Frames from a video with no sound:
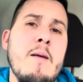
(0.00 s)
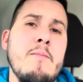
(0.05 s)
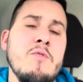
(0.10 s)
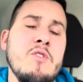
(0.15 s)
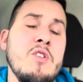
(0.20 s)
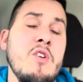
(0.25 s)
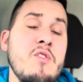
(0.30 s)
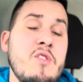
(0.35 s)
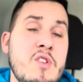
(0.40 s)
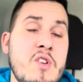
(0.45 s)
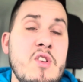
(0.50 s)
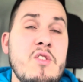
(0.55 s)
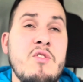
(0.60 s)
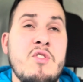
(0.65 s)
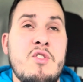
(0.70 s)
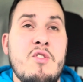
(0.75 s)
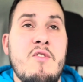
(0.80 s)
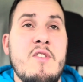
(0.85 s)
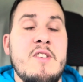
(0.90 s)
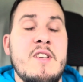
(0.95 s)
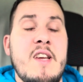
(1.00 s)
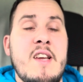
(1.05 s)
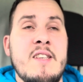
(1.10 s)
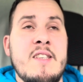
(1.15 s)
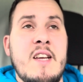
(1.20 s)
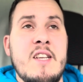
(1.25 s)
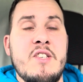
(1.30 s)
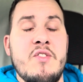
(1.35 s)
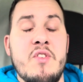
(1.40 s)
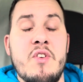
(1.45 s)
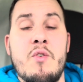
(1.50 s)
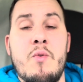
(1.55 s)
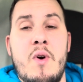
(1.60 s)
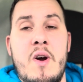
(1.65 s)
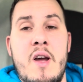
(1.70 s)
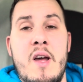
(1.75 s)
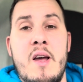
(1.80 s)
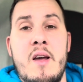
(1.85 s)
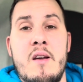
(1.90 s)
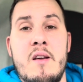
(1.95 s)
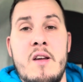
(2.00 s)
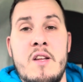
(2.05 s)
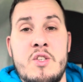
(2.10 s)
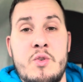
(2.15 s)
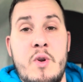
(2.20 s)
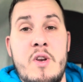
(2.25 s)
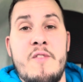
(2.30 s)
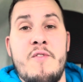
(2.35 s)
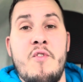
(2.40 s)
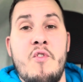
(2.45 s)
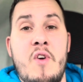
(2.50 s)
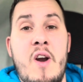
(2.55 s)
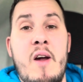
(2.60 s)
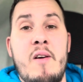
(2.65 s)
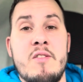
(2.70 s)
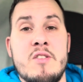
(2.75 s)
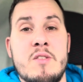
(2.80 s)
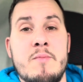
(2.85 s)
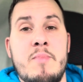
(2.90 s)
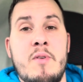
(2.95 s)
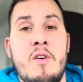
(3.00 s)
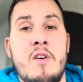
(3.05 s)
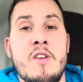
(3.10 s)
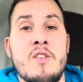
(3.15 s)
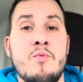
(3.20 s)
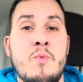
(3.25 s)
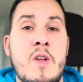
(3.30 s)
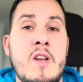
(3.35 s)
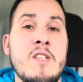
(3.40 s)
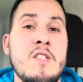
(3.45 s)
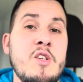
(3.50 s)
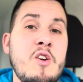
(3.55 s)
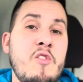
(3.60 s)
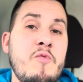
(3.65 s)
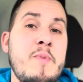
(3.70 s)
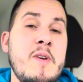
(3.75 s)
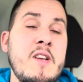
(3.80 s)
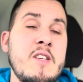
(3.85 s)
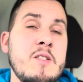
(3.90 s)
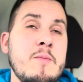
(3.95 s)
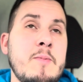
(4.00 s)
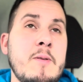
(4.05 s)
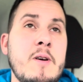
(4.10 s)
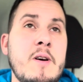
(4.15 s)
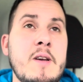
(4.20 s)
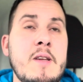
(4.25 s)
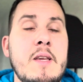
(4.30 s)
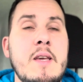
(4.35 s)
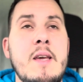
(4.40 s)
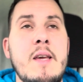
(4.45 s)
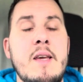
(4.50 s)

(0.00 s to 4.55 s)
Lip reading: So the new storage heaters actually require a 24-hour supply as well as the off-peak supply.